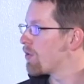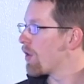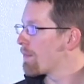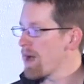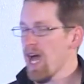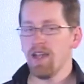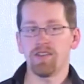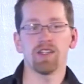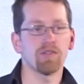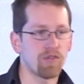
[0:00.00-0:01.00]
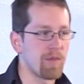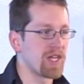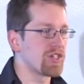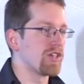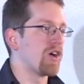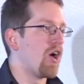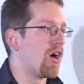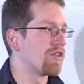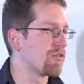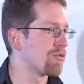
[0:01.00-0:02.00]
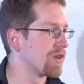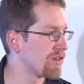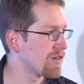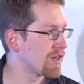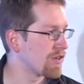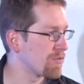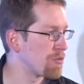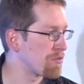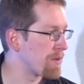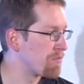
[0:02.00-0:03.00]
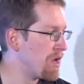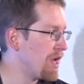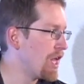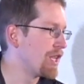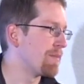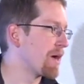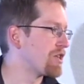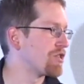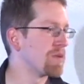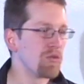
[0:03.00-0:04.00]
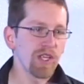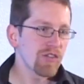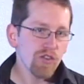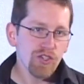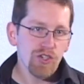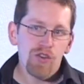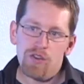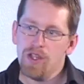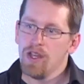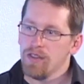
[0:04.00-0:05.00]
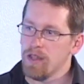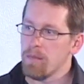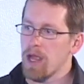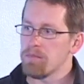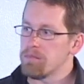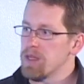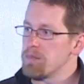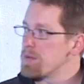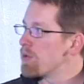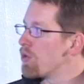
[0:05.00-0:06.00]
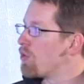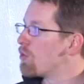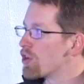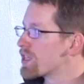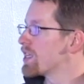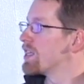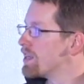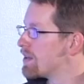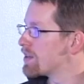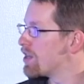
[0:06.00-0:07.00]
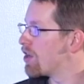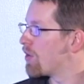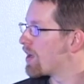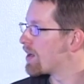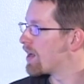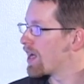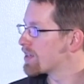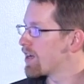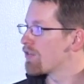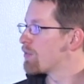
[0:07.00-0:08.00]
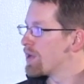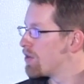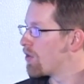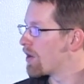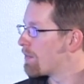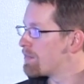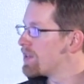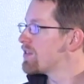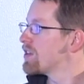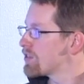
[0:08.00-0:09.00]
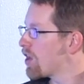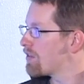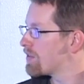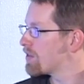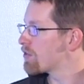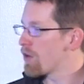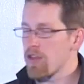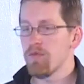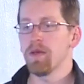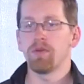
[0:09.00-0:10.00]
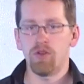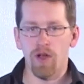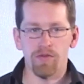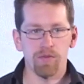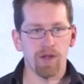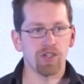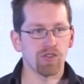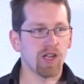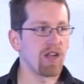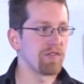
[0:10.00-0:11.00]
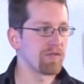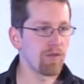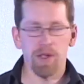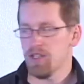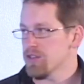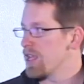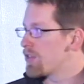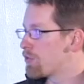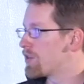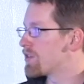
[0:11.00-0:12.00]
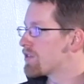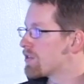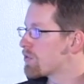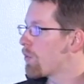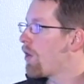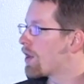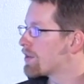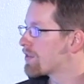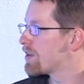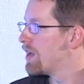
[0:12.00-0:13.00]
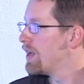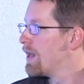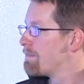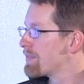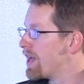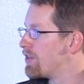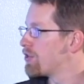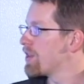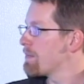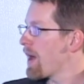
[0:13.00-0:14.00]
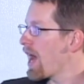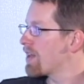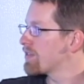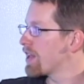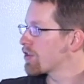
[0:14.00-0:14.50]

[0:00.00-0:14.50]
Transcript: who are passing information on to the resistance movement. They might just be researchers. They might be people who work in, you know, a, a government or a business office, or other people who have special kind of information that the resistance wants. And so they pass that